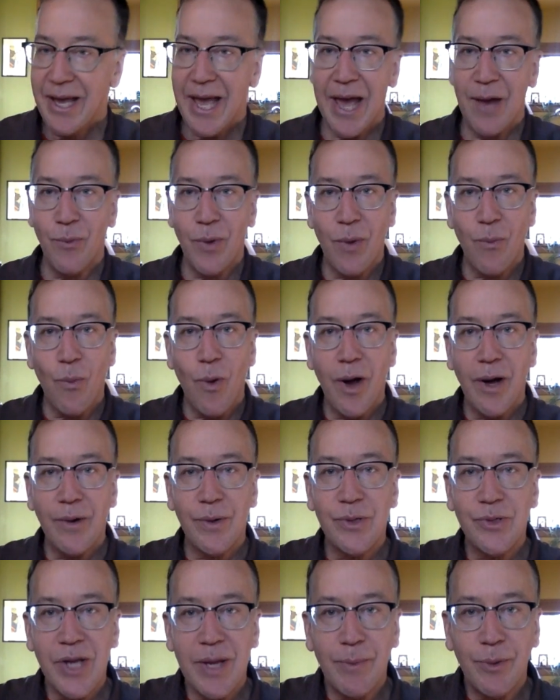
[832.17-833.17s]
and where water
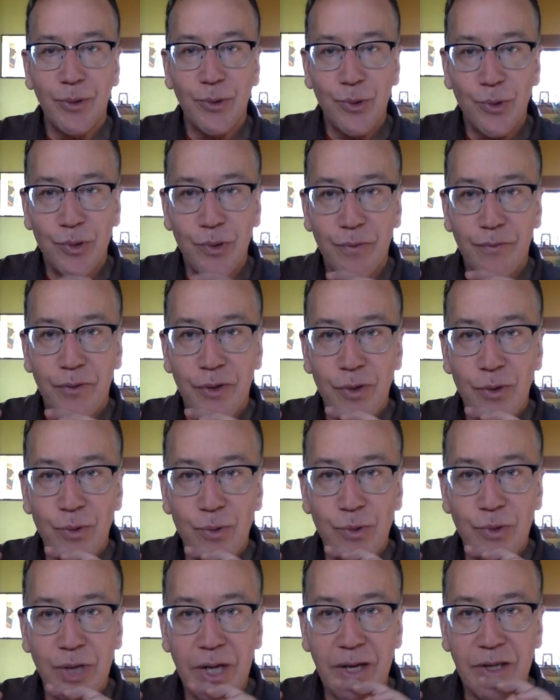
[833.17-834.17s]
is able to
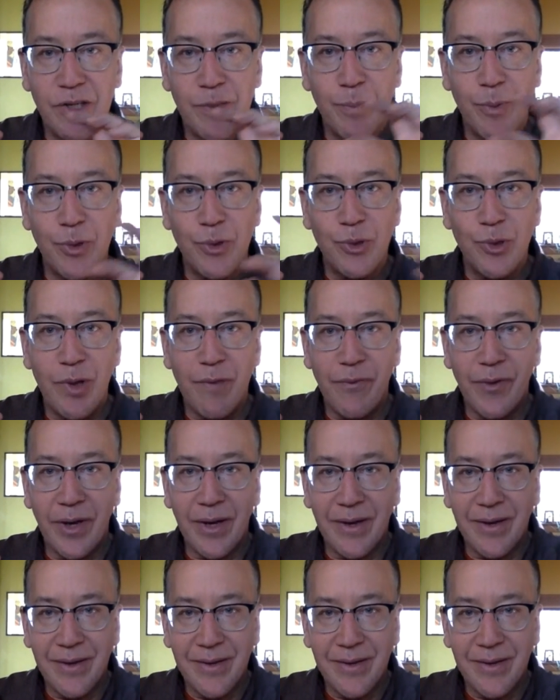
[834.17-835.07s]
diffuse in a specific,